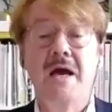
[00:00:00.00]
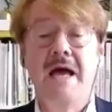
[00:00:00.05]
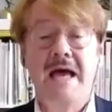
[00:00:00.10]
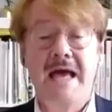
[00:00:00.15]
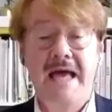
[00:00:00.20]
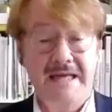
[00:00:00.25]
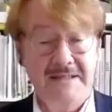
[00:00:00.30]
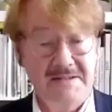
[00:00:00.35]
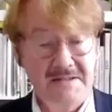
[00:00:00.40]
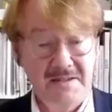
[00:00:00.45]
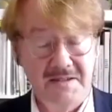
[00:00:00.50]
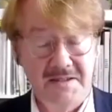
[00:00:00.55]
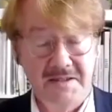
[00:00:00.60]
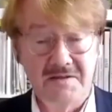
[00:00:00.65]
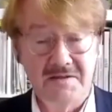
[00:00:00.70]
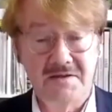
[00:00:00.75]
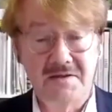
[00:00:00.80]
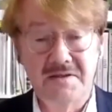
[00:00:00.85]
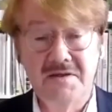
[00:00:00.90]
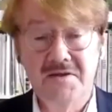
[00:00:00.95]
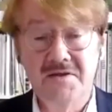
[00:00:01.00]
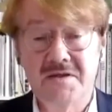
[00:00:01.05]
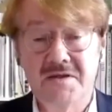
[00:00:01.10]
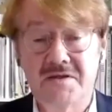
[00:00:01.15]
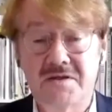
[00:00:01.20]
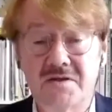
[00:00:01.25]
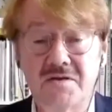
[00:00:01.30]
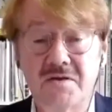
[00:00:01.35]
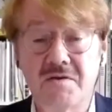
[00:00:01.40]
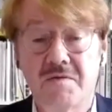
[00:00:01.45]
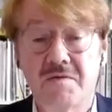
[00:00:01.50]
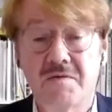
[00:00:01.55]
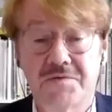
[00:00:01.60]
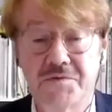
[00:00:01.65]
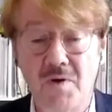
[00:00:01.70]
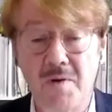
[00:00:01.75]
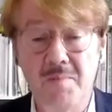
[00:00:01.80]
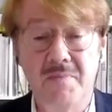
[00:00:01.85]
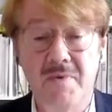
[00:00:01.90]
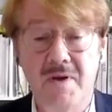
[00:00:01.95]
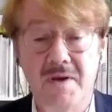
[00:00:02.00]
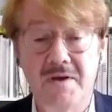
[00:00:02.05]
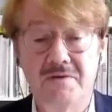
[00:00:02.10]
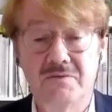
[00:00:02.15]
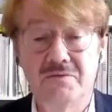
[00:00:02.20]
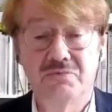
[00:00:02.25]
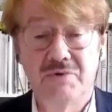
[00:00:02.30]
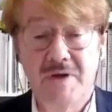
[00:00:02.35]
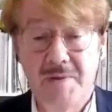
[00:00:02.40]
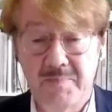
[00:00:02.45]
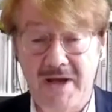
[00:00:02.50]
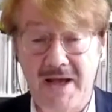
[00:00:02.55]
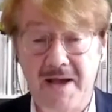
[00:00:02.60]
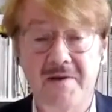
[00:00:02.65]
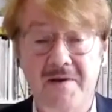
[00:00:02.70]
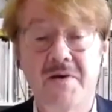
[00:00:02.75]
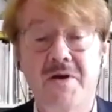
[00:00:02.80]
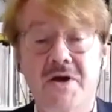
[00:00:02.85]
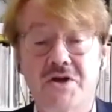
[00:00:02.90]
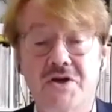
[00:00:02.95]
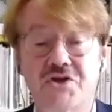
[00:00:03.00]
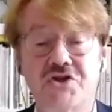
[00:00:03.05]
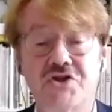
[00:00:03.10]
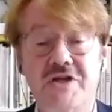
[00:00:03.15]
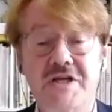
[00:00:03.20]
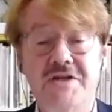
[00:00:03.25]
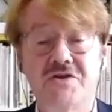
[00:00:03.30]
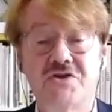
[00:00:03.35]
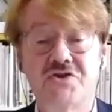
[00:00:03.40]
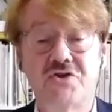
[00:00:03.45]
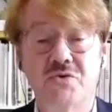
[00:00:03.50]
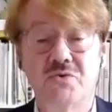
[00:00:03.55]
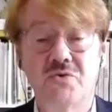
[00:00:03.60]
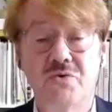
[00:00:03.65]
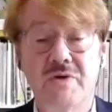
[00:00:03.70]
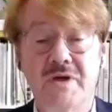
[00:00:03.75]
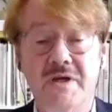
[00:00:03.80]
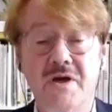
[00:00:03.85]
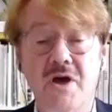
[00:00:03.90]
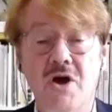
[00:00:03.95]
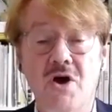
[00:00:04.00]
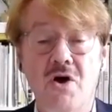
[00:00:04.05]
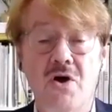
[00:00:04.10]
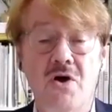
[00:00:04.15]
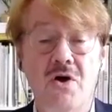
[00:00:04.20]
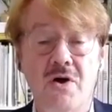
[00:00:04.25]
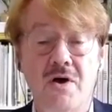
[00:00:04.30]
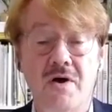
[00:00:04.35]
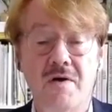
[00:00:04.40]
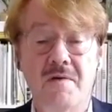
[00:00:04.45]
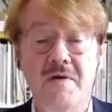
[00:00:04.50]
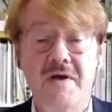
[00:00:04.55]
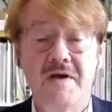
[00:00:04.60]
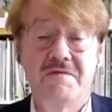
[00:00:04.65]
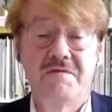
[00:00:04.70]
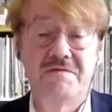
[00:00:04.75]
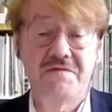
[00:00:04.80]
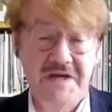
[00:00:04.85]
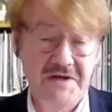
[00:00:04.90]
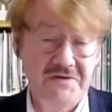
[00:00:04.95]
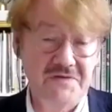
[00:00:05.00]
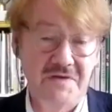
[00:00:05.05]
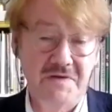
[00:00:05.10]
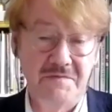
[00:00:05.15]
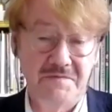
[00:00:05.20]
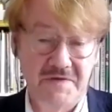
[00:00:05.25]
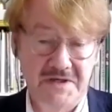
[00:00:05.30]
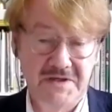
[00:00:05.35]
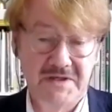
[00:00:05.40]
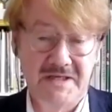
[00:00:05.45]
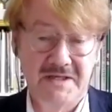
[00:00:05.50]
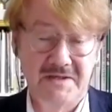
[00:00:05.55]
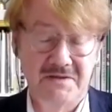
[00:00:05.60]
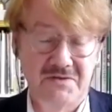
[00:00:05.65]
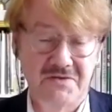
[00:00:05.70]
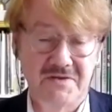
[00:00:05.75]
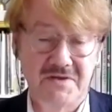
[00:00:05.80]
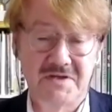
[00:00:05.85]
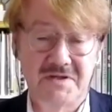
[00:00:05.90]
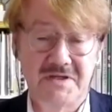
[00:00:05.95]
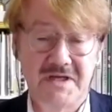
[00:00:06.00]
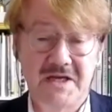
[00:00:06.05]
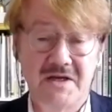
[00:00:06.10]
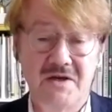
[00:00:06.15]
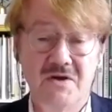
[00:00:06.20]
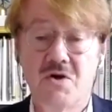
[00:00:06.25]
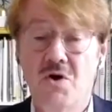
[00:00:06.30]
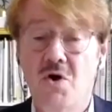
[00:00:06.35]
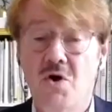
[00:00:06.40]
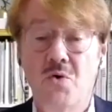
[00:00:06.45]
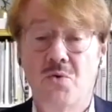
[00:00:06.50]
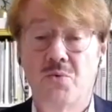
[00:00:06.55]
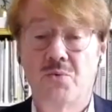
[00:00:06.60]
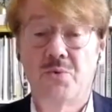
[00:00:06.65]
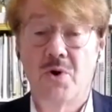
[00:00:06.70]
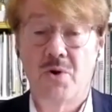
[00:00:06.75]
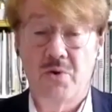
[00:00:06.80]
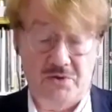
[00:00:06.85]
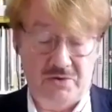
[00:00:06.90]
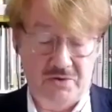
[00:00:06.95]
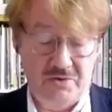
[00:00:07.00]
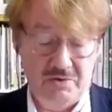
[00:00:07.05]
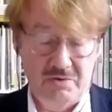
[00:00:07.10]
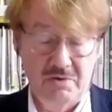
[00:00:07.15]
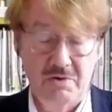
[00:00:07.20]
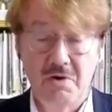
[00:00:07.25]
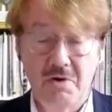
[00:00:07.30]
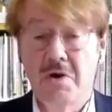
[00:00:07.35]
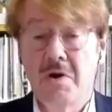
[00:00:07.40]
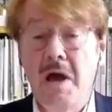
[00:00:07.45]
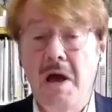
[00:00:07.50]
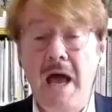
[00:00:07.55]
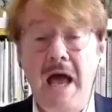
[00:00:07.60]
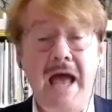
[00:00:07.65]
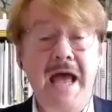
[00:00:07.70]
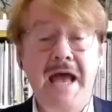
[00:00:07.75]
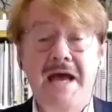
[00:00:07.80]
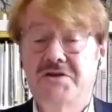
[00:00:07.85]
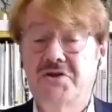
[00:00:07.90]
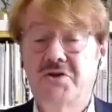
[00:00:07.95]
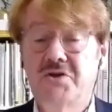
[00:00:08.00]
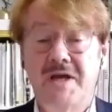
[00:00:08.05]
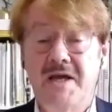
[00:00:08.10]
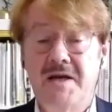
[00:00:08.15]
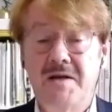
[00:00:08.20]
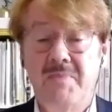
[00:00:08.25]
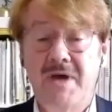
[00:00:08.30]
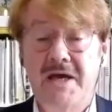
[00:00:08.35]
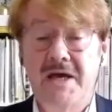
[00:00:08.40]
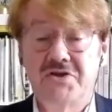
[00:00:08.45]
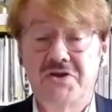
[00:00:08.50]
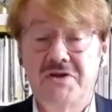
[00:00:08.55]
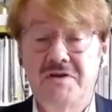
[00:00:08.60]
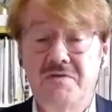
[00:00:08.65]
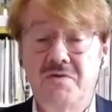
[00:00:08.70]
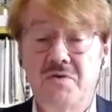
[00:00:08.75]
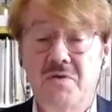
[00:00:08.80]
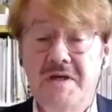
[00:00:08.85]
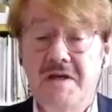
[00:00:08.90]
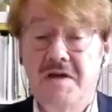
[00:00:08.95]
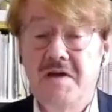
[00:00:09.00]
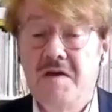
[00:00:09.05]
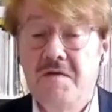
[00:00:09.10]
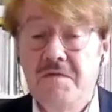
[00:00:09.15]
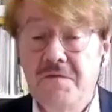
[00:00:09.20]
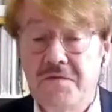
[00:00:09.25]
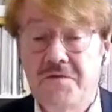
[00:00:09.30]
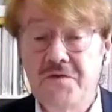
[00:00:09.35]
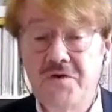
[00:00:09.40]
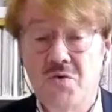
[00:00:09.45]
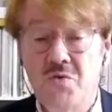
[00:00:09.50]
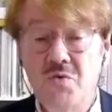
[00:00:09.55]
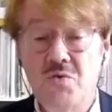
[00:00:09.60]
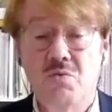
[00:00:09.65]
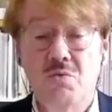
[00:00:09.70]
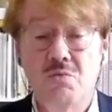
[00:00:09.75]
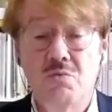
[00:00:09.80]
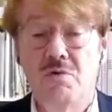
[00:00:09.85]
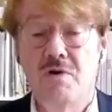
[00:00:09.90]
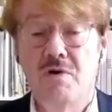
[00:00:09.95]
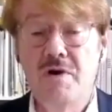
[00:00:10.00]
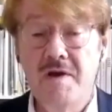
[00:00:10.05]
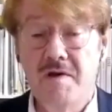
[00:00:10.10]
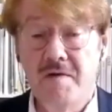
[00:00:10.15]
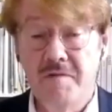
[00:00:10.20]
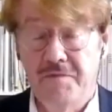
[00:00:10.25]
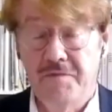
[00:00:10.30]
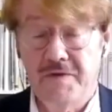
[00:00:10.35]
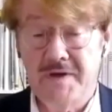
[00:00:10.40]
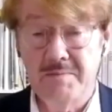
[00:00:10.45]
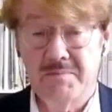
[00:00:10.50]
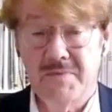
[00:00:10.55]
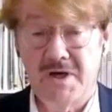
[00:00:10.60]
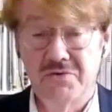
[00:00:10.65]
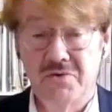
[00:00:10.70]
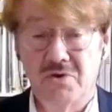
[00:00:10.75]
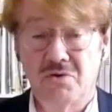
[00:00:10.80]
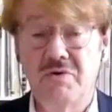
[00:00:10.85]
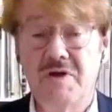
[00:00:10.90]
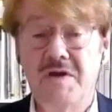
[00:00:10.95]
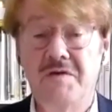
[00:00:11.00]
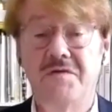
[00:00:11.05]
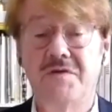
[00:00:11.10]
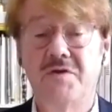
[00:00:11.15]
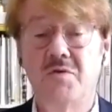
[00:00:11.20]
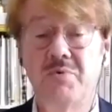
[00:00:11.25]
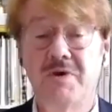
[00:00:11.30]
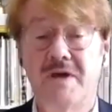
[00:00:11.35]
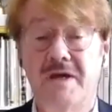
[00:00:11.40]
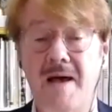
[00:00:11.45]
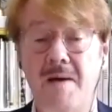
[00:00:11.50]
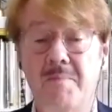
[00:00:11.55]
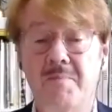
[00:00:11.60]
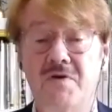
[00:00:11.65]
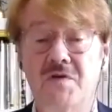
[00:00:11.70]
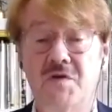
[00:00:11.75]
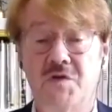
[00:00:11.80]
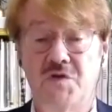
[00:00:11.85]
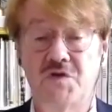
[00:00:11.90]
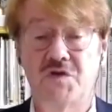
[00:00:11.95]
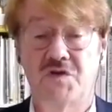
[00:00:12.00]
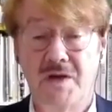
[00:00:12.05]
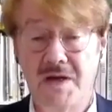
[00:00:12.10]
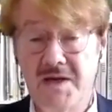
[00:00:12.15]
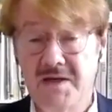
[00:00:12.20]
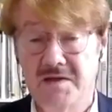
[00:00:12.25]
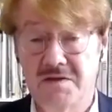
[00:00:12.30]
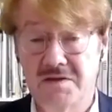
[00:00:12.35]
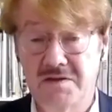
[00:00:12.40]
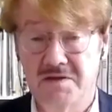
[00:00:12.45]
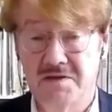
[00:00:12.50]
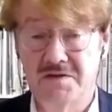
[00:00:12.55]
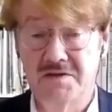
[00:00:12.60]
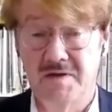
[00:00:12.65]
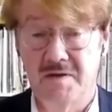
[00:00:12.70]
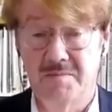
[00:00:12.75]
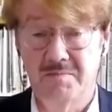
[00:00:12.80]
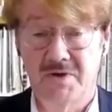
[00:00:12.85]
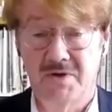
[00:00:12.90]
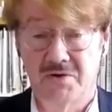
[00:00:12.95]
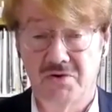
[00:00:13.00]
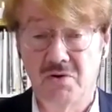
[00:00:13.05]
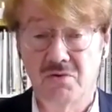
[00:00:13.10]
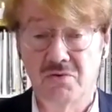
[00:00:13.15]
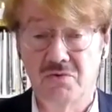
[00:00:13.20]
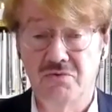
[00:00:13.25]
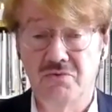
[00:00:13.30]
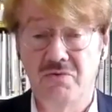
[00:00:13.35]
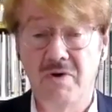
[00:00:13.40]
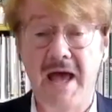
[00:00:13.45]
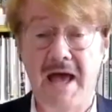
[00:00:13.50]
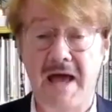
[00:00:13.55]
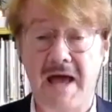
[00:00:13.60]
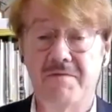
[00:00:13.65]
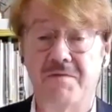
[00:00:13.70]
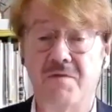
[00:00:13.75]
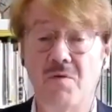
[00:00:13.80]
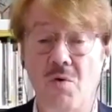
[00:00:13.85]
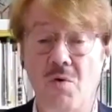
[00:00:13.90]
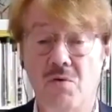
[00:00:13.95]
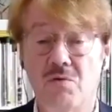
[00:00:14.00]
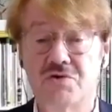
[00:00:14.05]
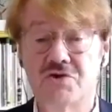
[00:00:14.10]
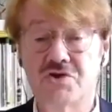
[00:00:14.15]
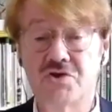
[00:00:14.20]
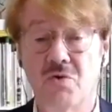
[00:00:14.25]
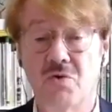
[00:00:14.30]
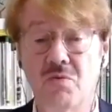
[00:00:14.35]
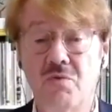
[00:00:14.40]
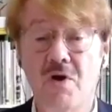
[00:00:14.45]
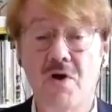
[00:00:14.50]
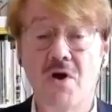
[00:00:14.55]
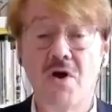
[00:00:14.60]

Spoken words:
At a distance from Rabat, she is doing her very, very interesting work. As you can imagine, if you live in Morocco, if you become a scientist in Morocco, you have also